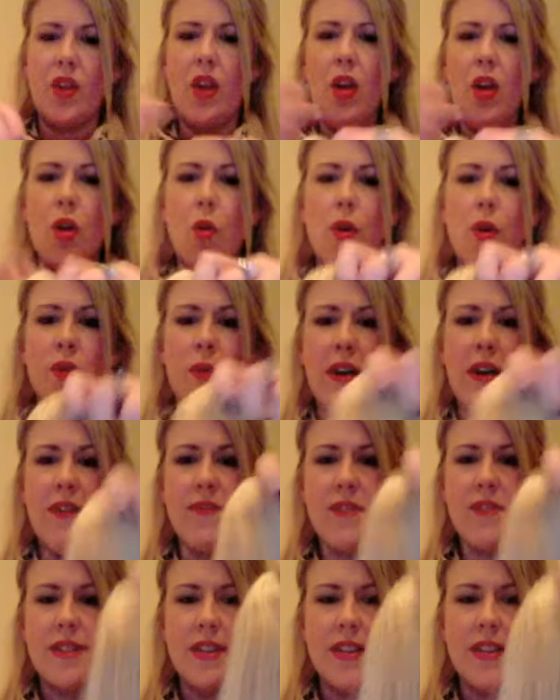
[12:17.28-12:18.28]
quad
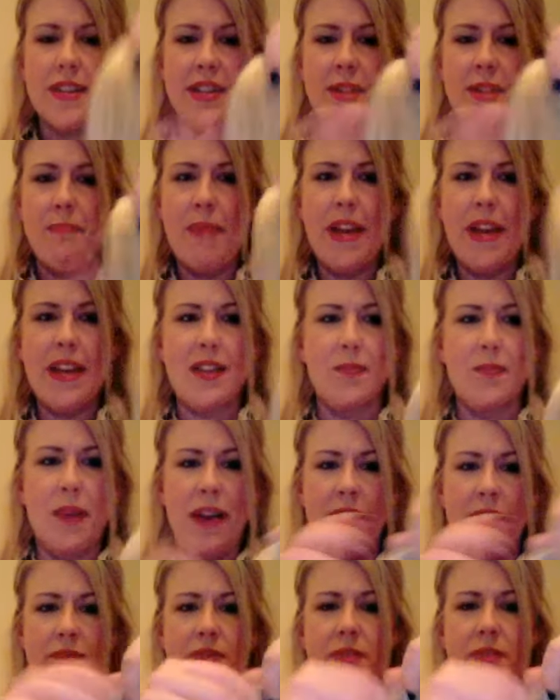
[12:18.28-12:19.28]
weft, so this is the biggest
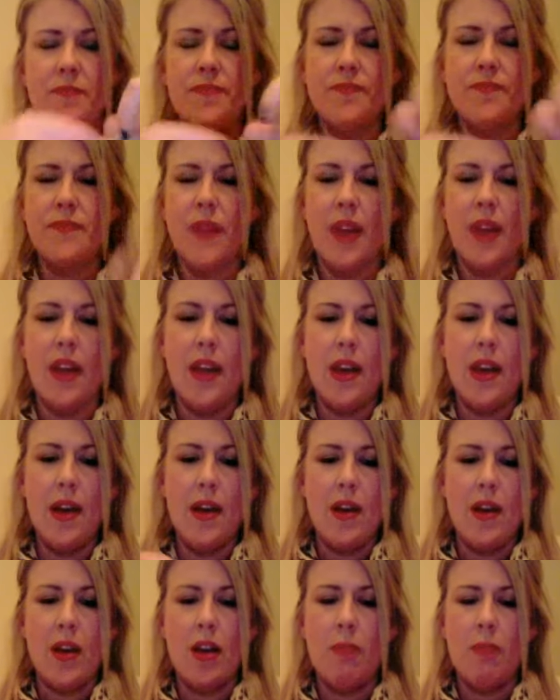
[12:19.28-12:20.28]
weft.
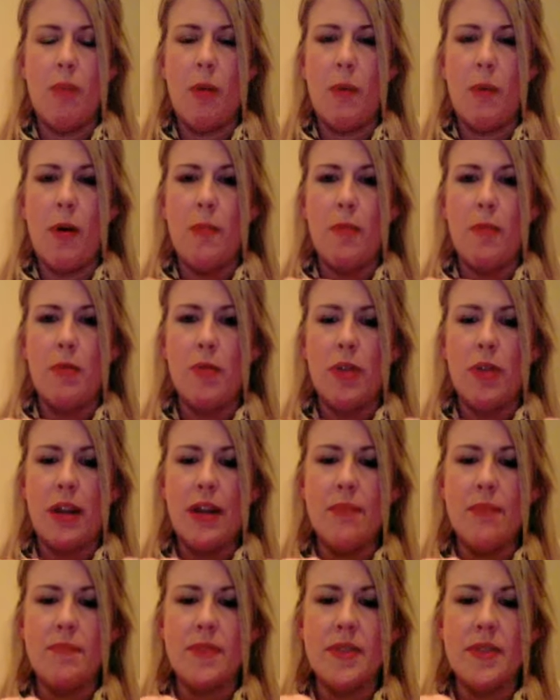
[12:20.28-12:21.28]
I'm going to pop open all the
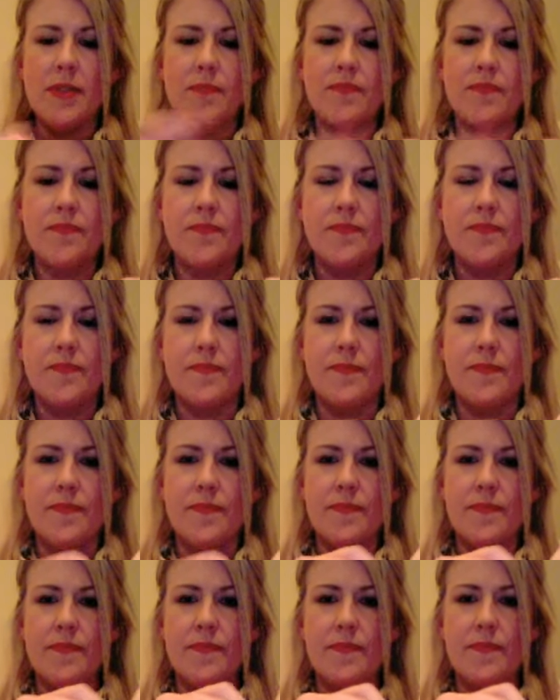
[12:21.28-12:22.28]
clips,
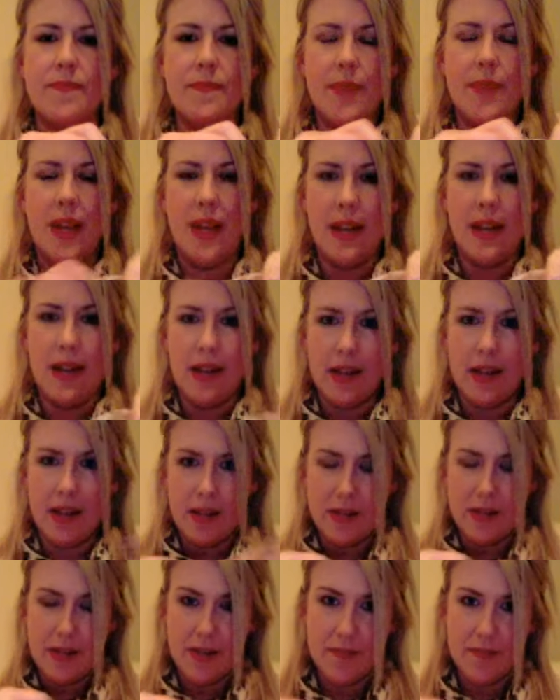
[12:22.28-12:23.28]
like
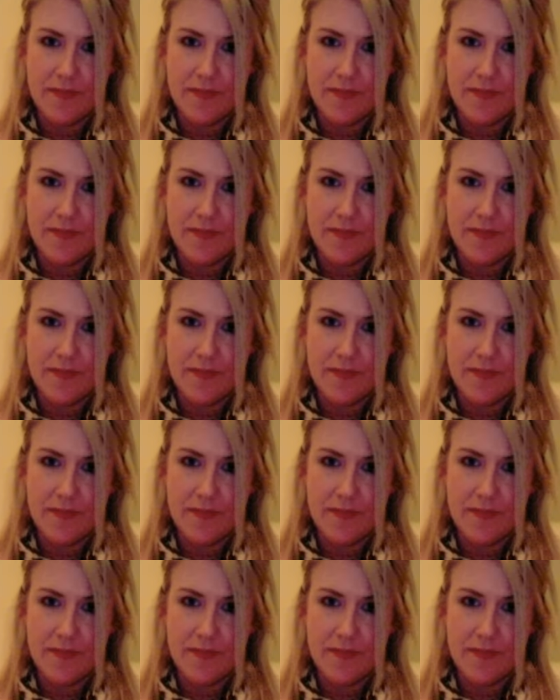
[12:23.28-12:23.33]
that.